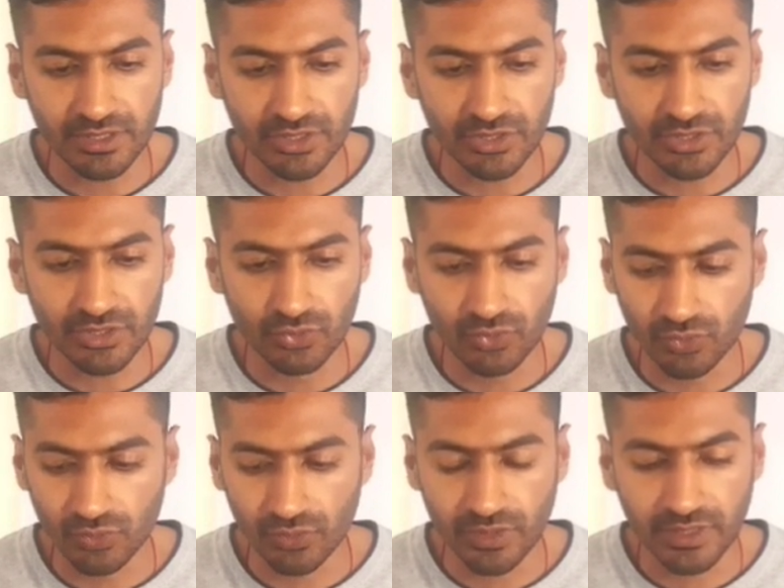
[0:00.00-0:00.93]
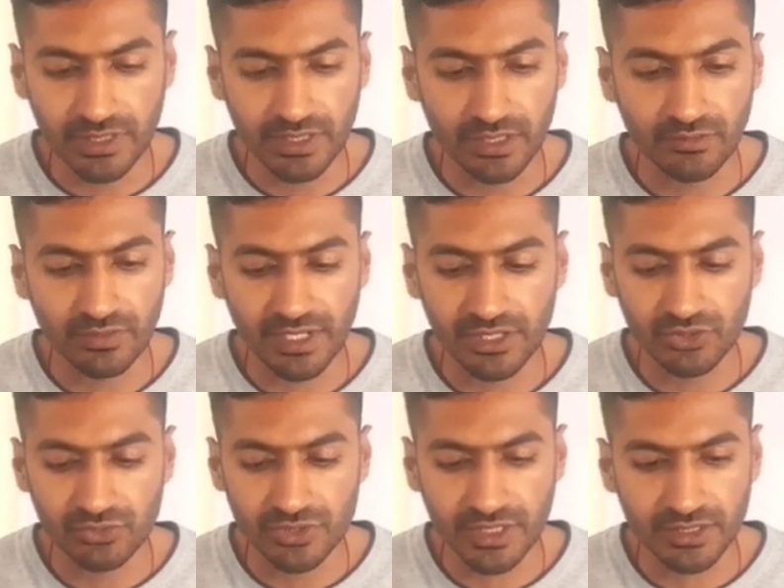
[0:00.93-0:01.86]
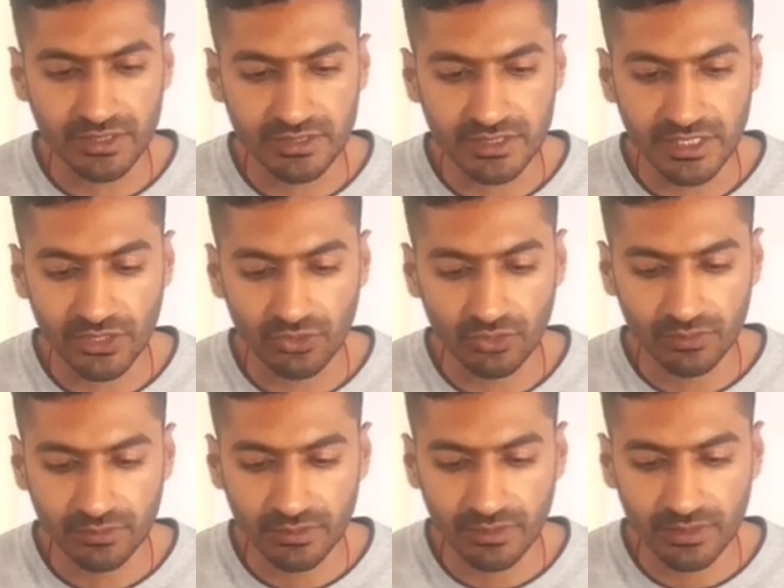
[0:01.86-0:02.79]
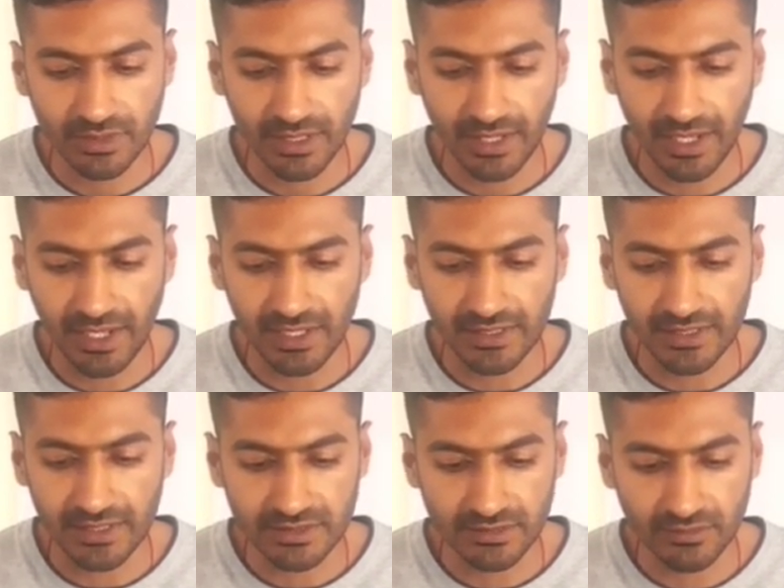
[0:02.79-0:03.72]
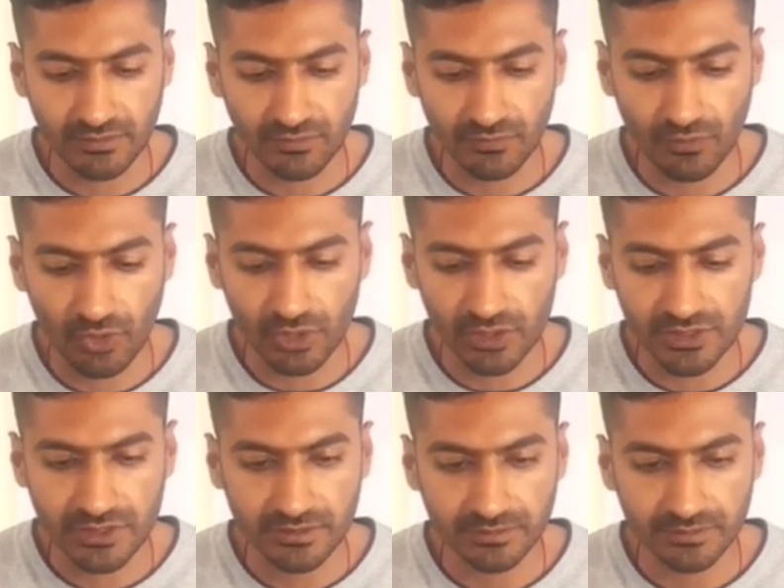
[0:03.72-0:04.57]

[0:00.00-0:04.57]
you here we are using 0 as false